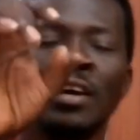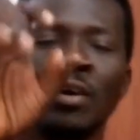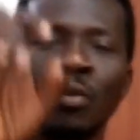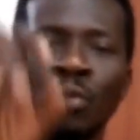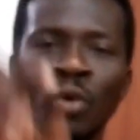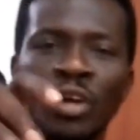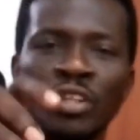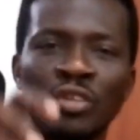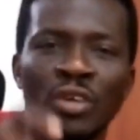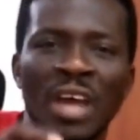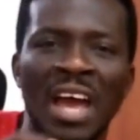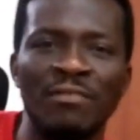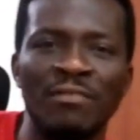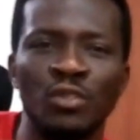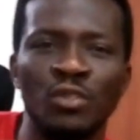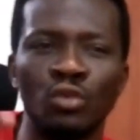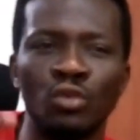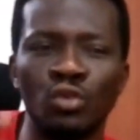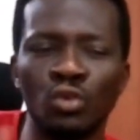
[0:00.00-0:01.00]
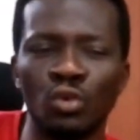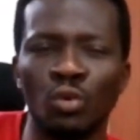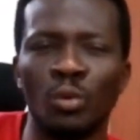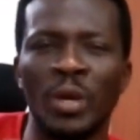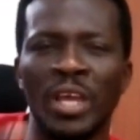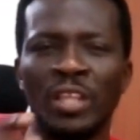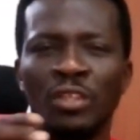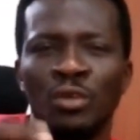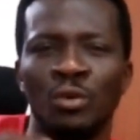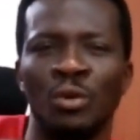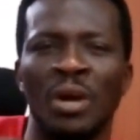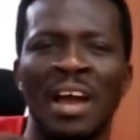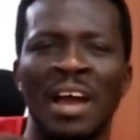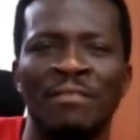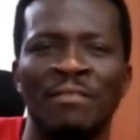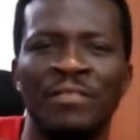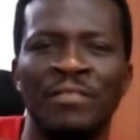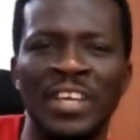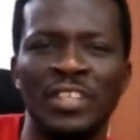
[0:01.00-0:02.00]
What you have to do when you
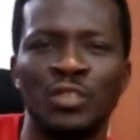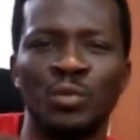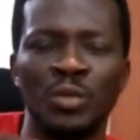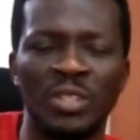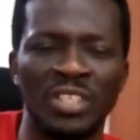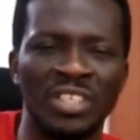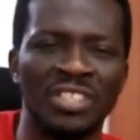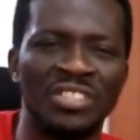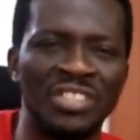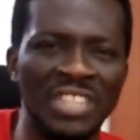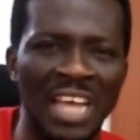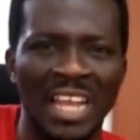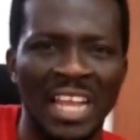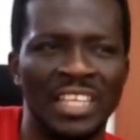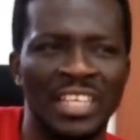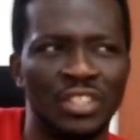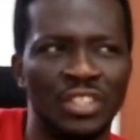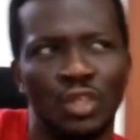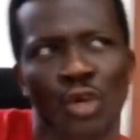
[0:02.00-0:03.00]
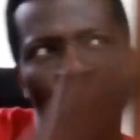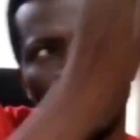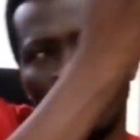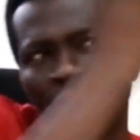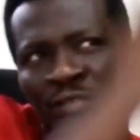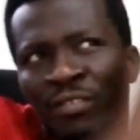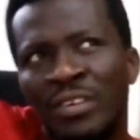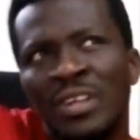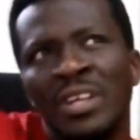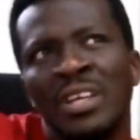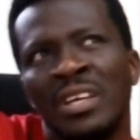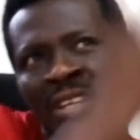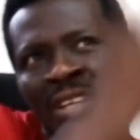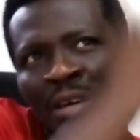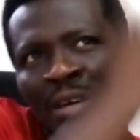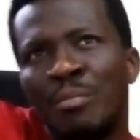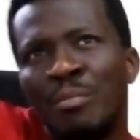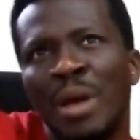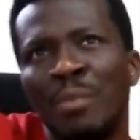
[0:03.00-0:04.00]
are faced with this challenge of
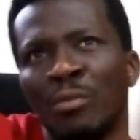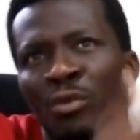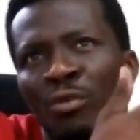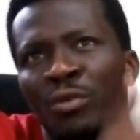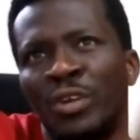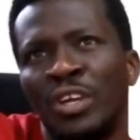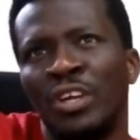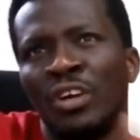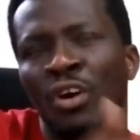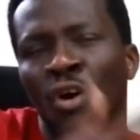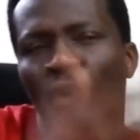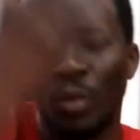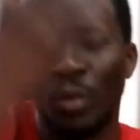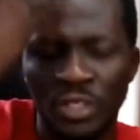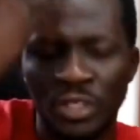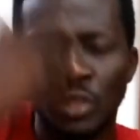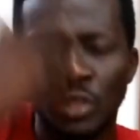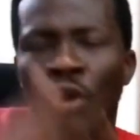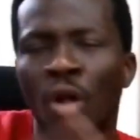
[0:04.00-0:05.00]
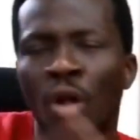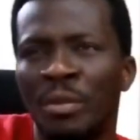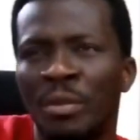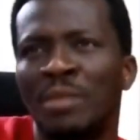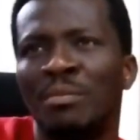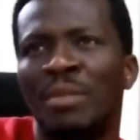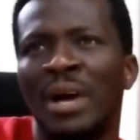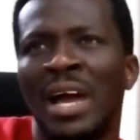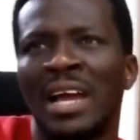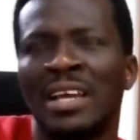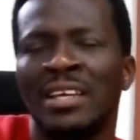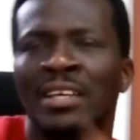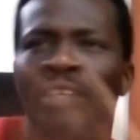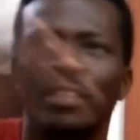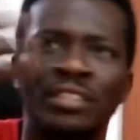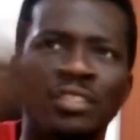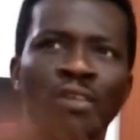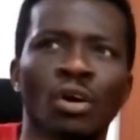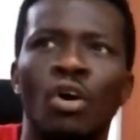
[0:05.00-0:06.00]
the memory always coming
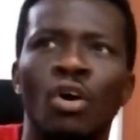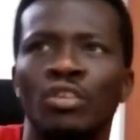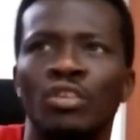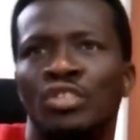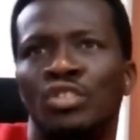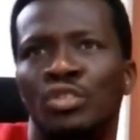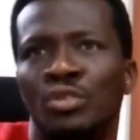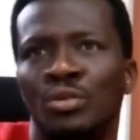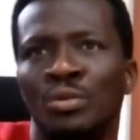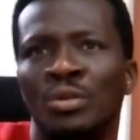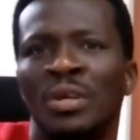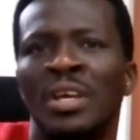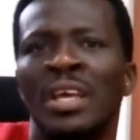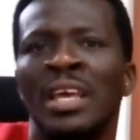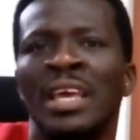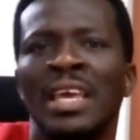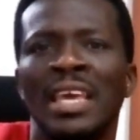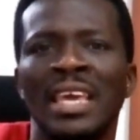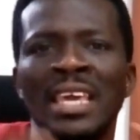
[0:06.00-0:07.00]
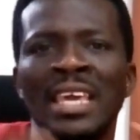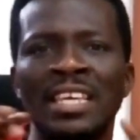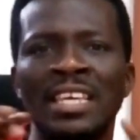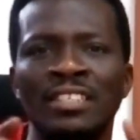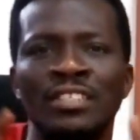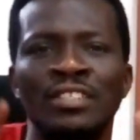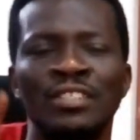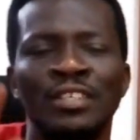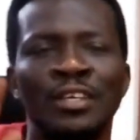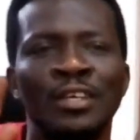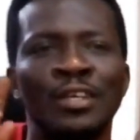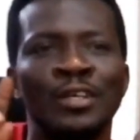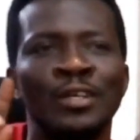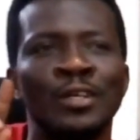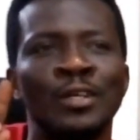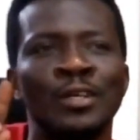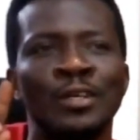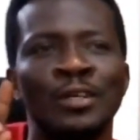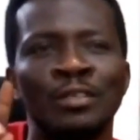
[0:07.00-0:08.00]
back to haunt you is,
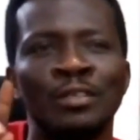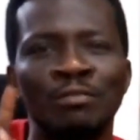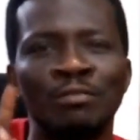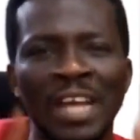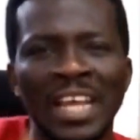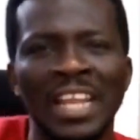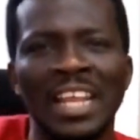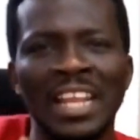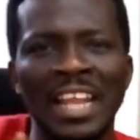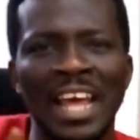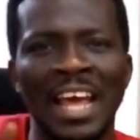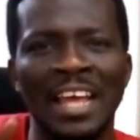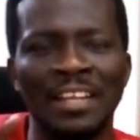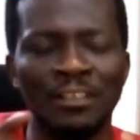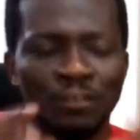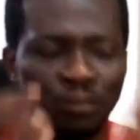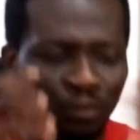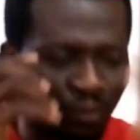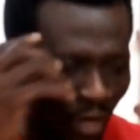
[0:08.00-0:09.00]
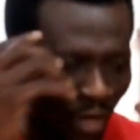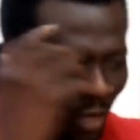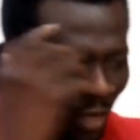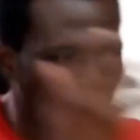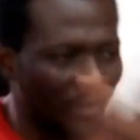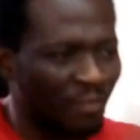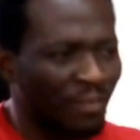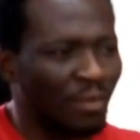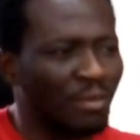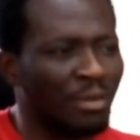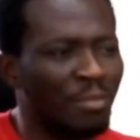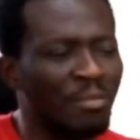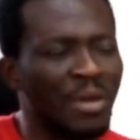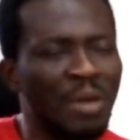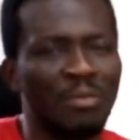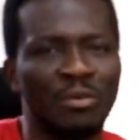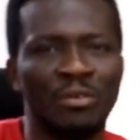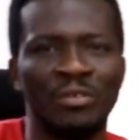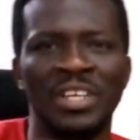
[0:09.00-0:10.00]
rather than run away from the
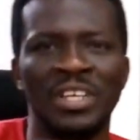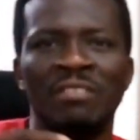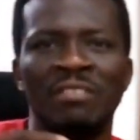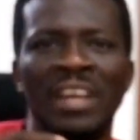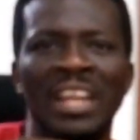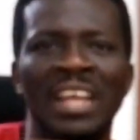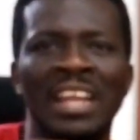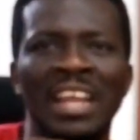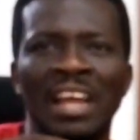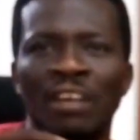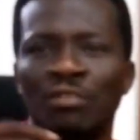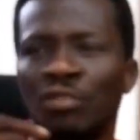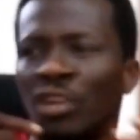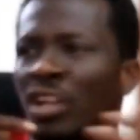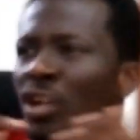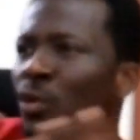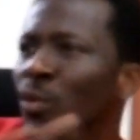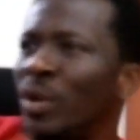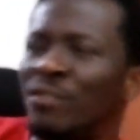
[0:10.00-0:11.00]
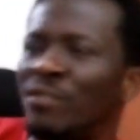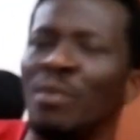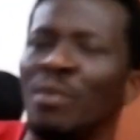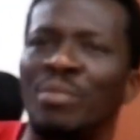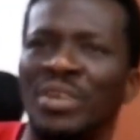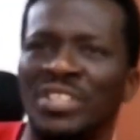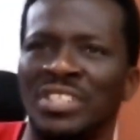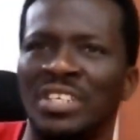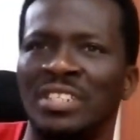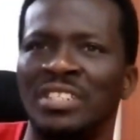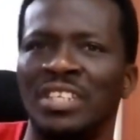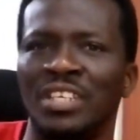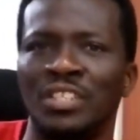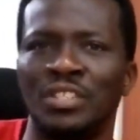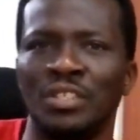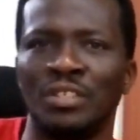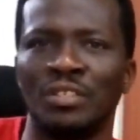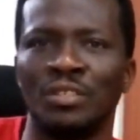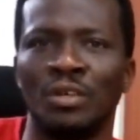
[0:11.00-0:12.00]
memory, rather than run away from
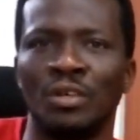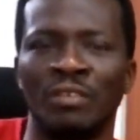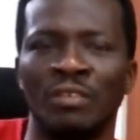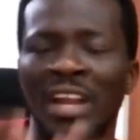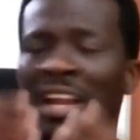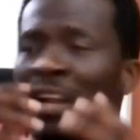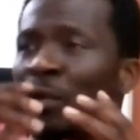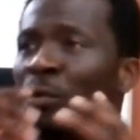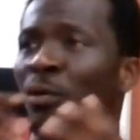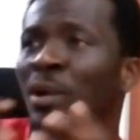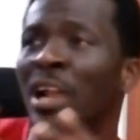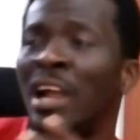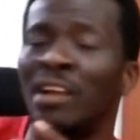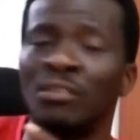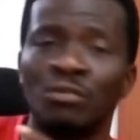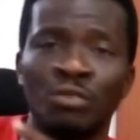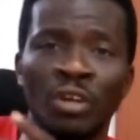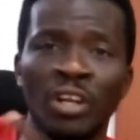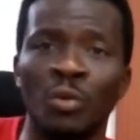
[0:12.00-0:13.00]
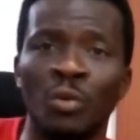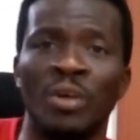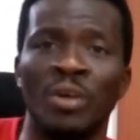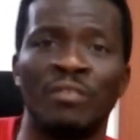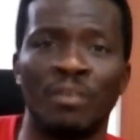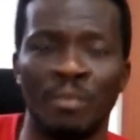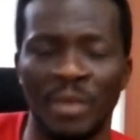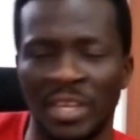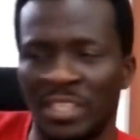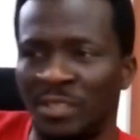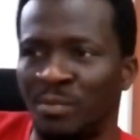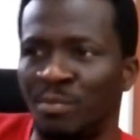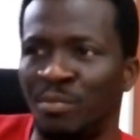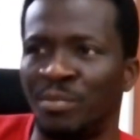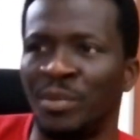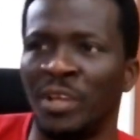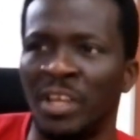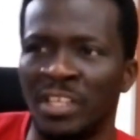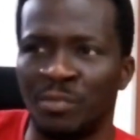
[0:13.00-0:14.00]
presentation, rather than run away from
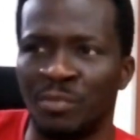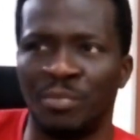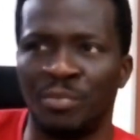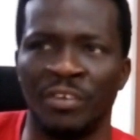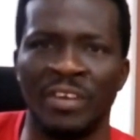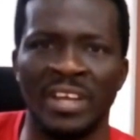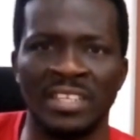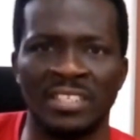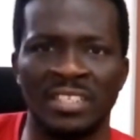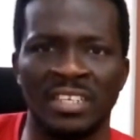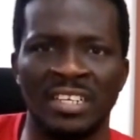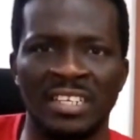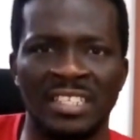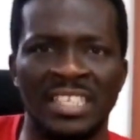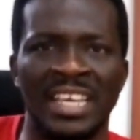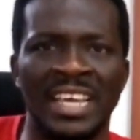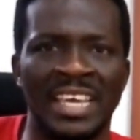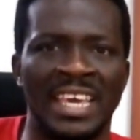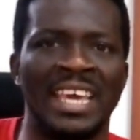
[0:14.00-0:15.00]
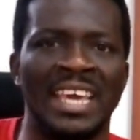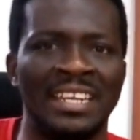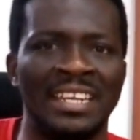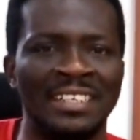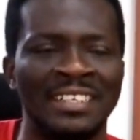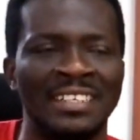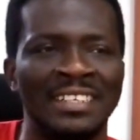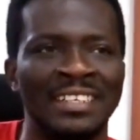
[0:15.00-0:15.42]
experiencing it again,